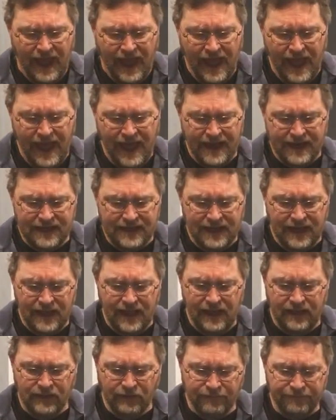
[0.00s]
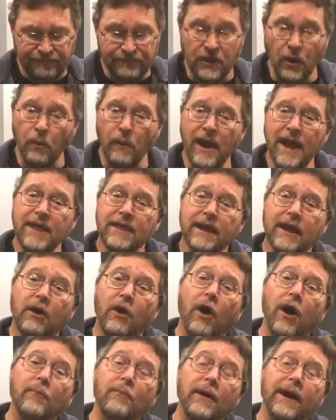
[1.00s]
And the way that
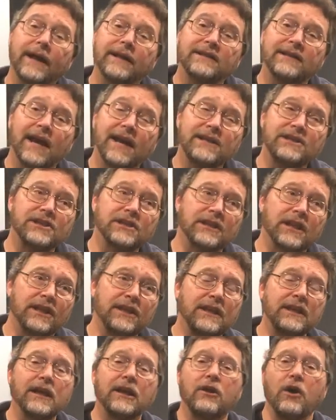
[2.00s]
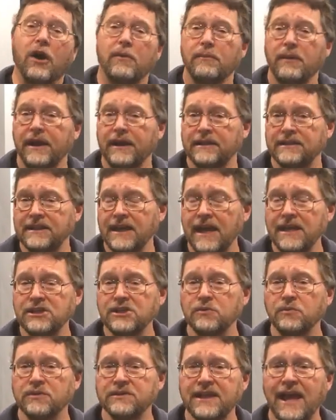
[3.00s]
caught my attention, the thing that caught my
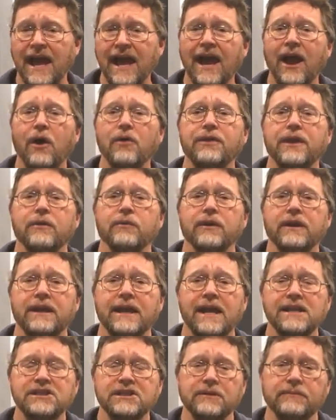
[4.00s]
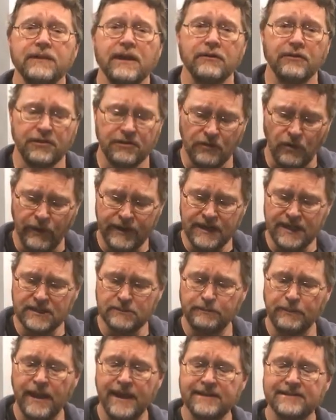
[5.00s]
attention was how they were catching them. They were throwing
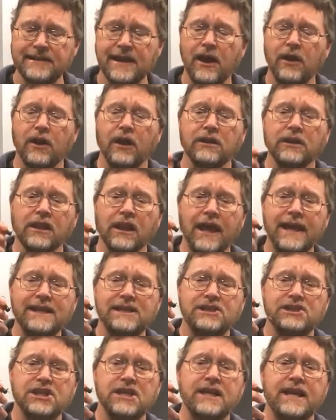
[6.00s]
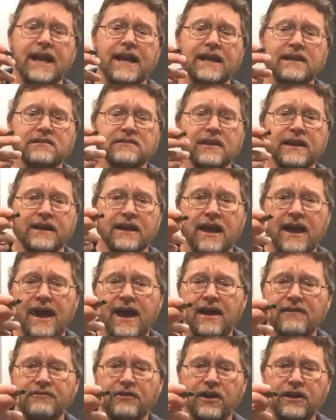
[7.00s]
these baits out on light jig heads like I
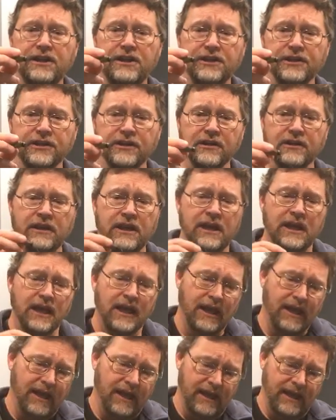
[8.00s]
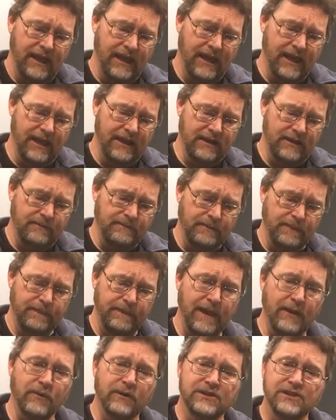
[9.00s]
have on here. And
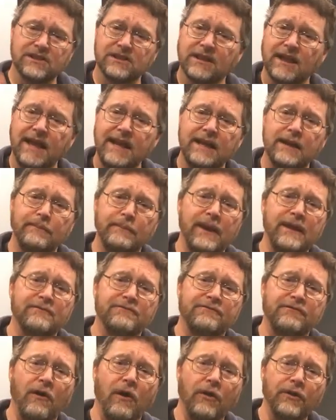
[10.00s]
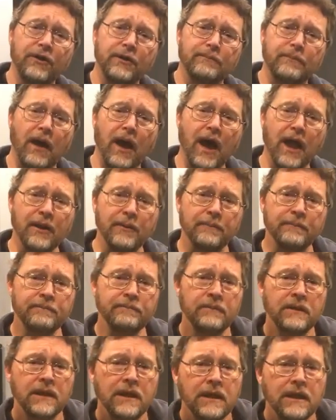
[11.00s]
they were just letting a bait fall to the
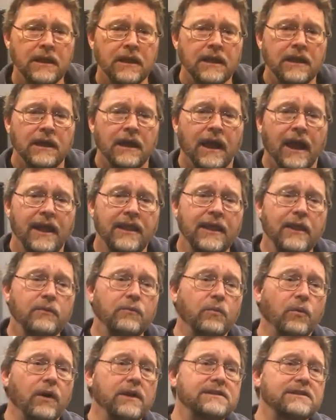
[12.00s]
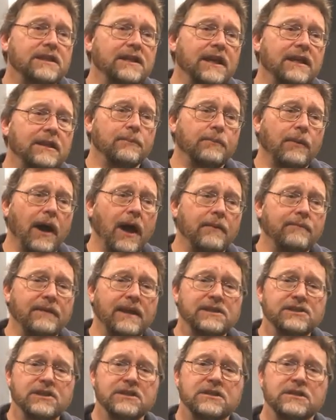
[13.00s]
bottom. And then once it the bottom,
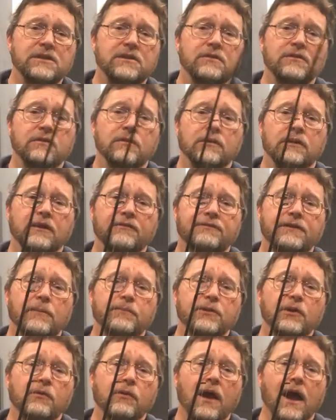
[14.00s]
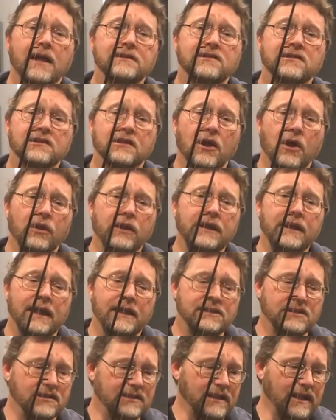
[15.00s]
they just lift up the rod slowly
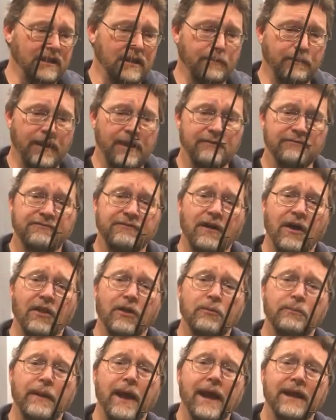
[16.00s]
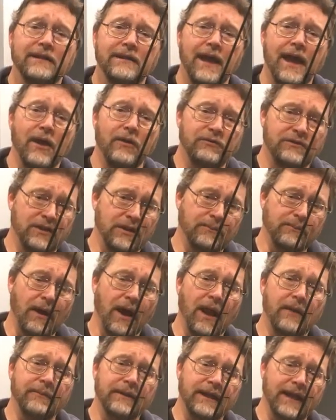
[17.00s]
and just let the bait follow back down to the
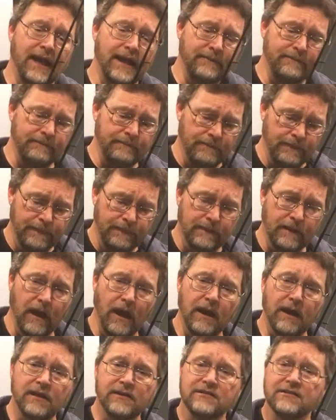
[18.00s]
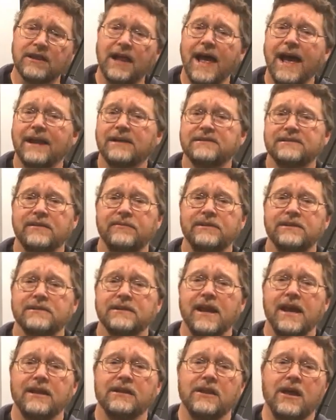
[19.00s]
bottom again on a slack,
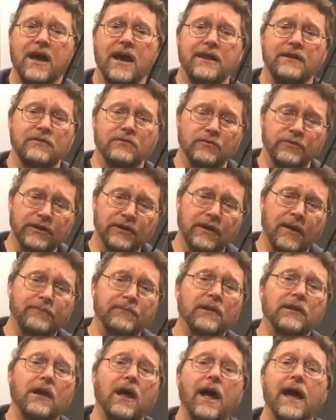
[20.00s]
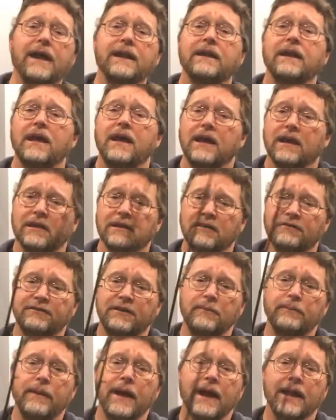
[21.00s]
semi-slack line, reel up the line,
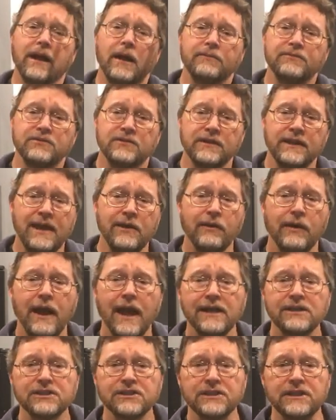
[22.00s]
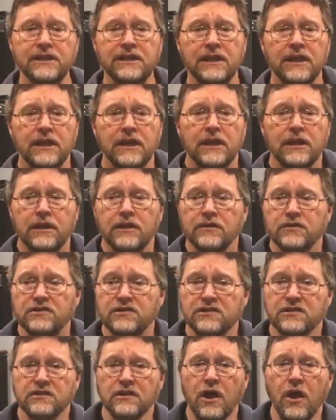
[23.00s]
lift it back up. So they were actually
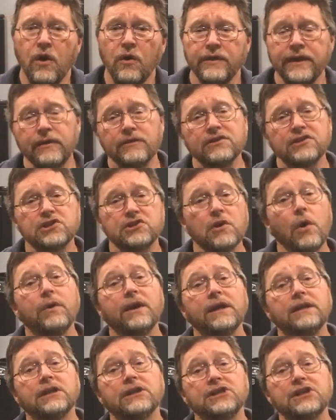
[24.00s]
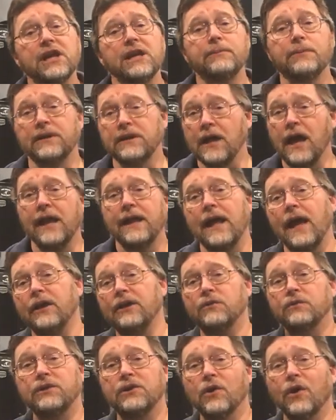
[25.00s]
slow. They were stroking the jig, but not how
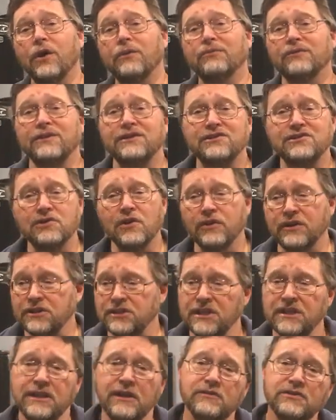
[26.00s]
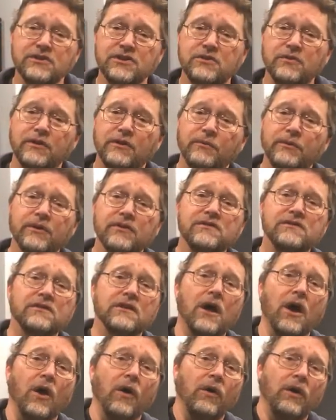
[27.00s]
you would normally stroke a jig. They were just doing it real
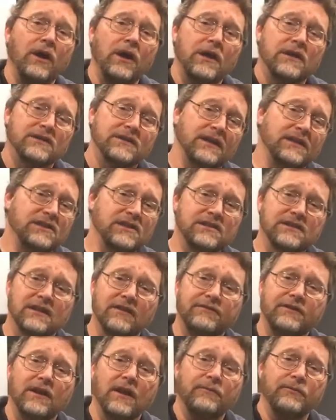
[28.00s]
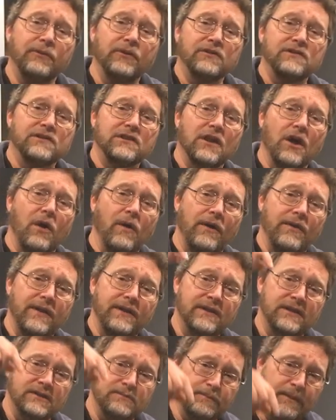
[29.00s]
slow. So they just lift it up real slow and
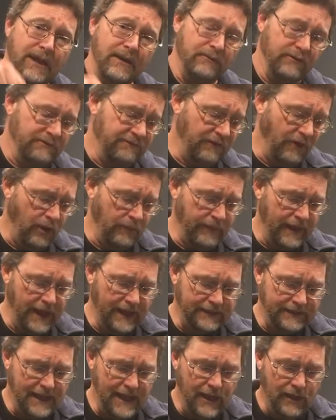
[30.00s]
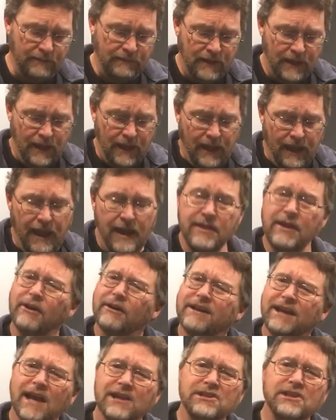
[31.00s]
then this bait would fall back down. And
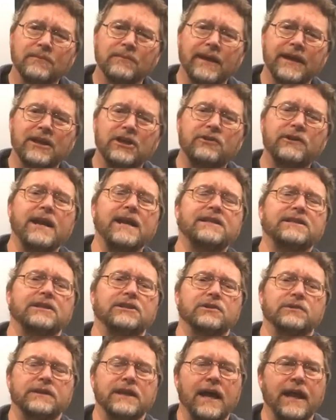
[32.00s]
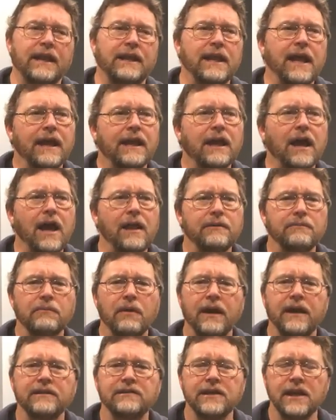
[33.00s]
they're catching them like crazy doing that, and that got
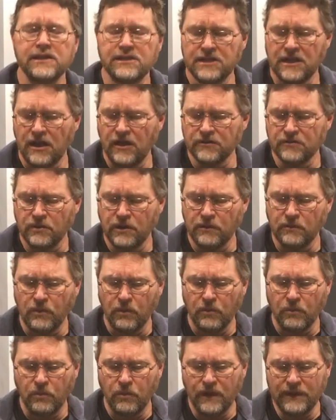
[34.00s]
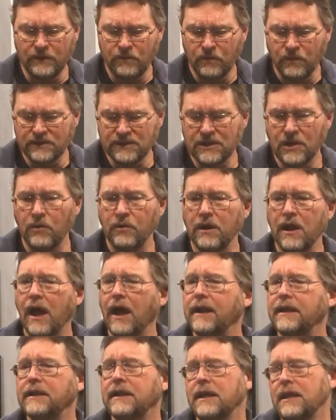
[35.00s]
my attention. I was wondering, well, what's going
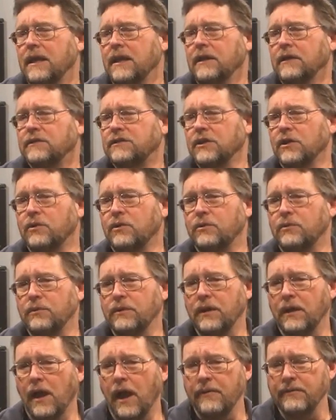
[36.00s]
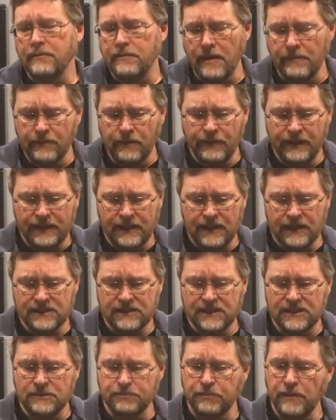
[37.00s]
on? And so I remember
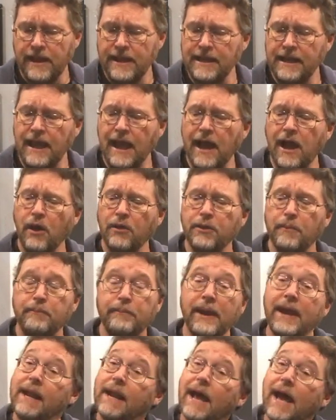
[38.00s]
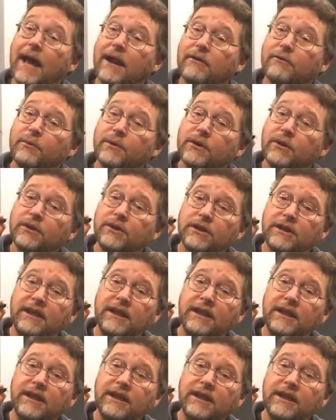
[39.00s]
McInnes explaining how the bait had a really